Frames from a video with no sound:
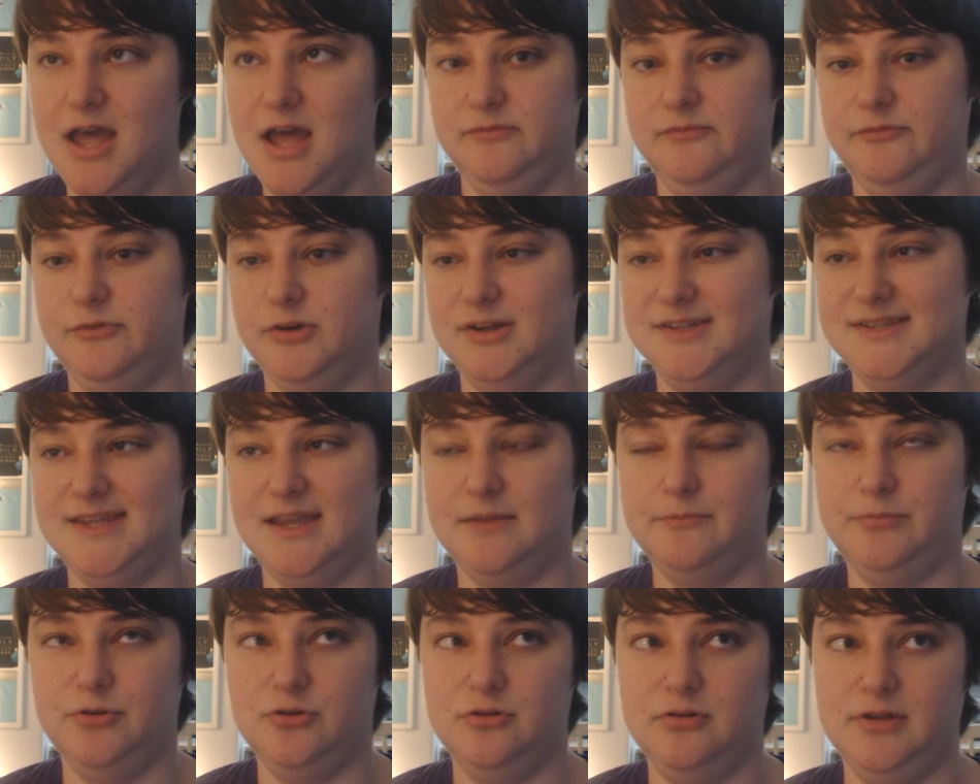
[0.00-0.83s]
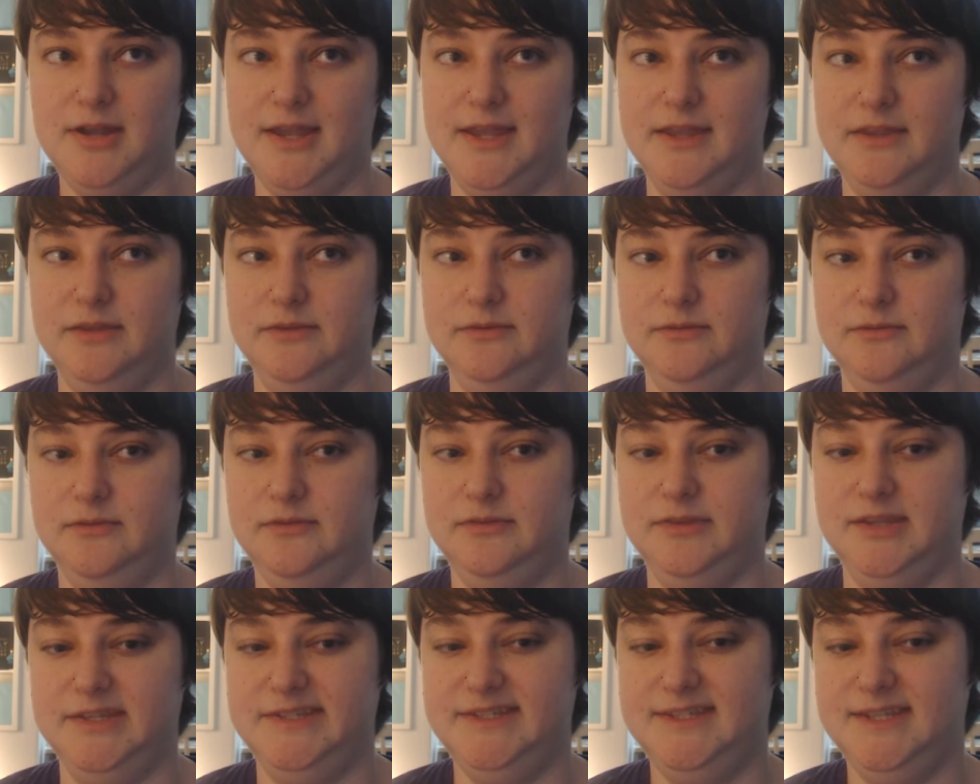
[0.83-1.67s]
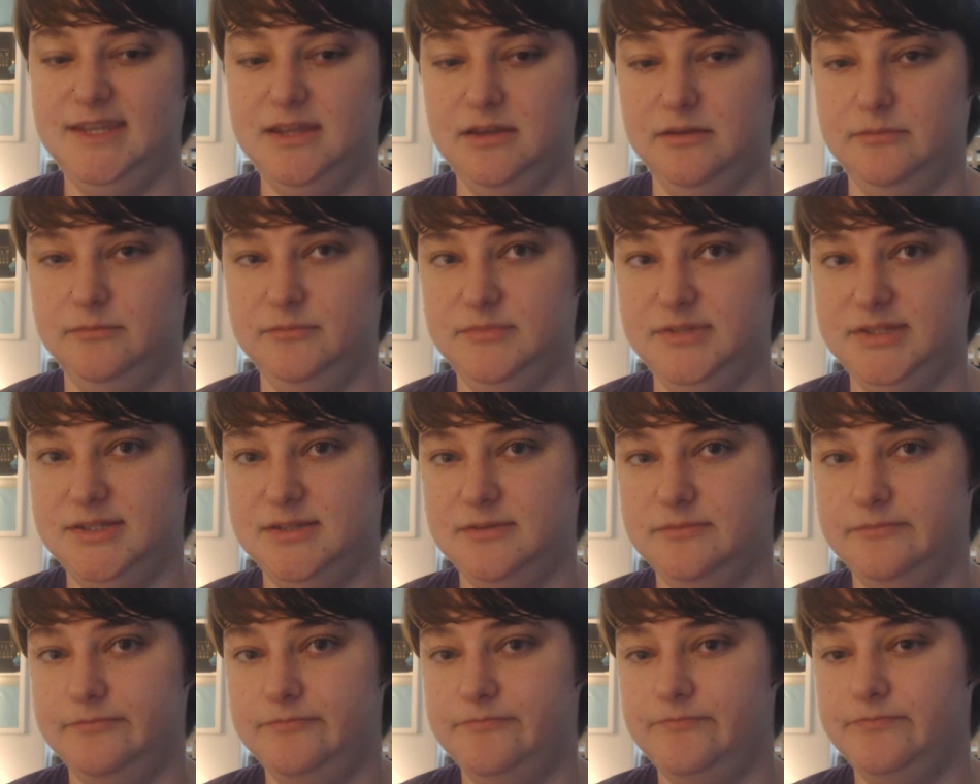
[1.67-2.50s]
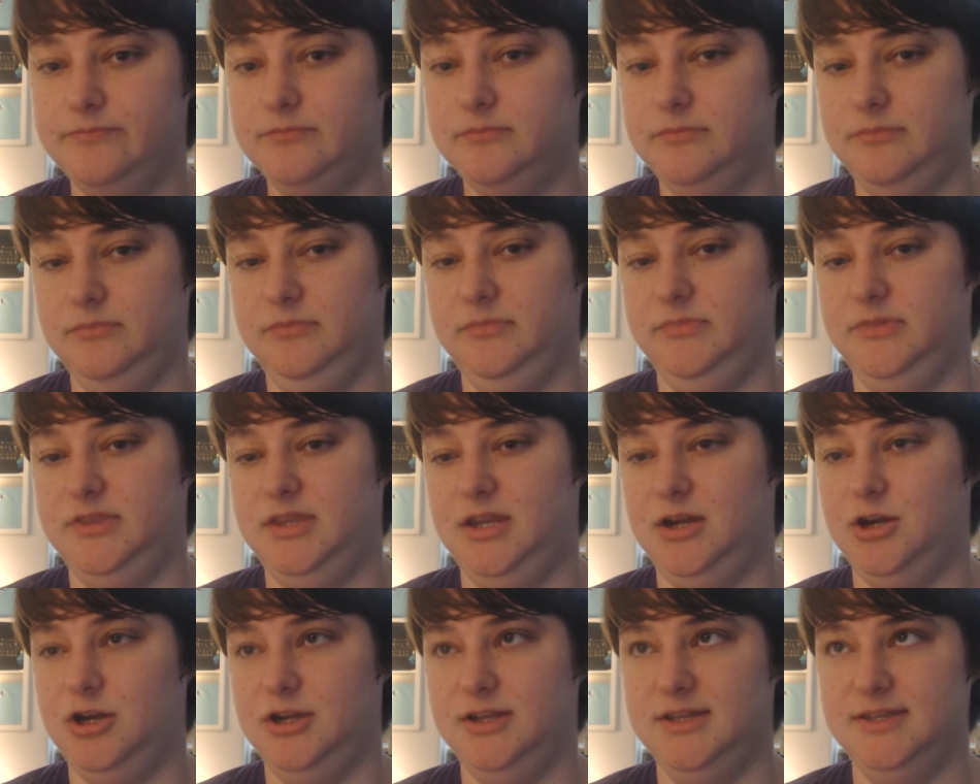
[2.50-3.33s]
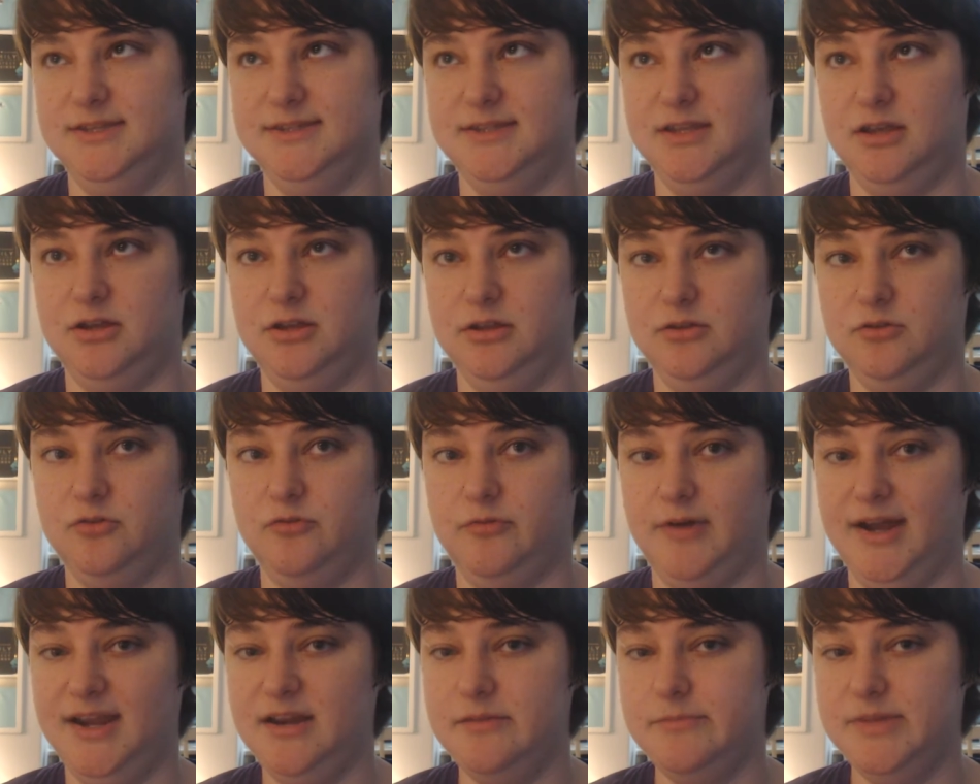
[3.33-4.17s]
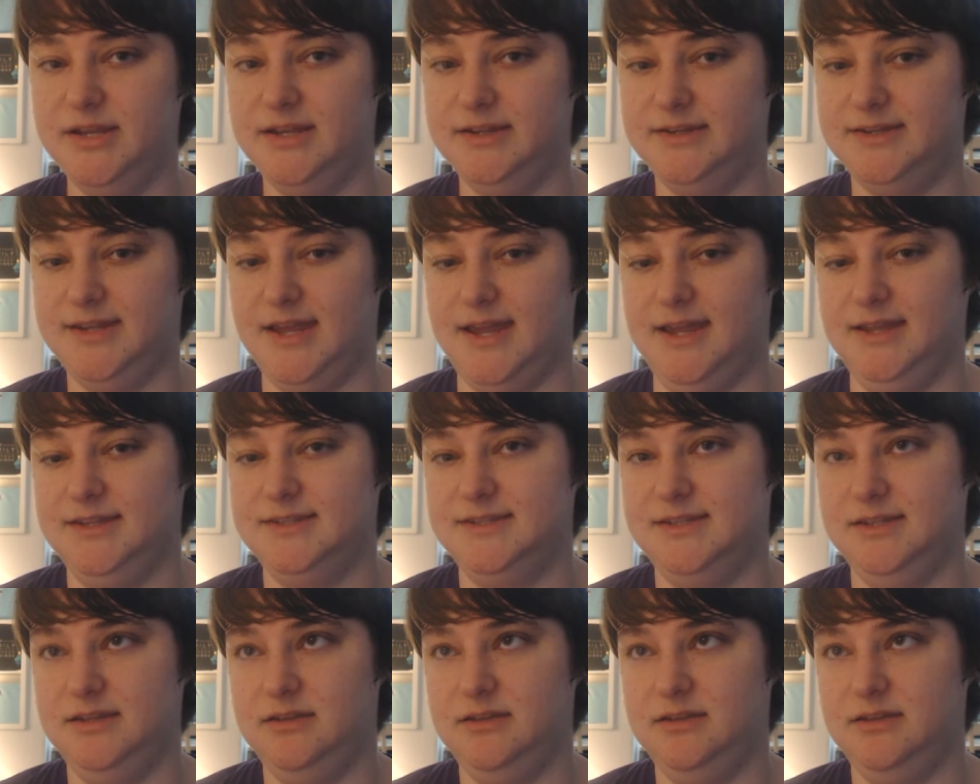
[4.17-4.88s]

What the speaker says: For example, in The Sims, there is quite a bit of text.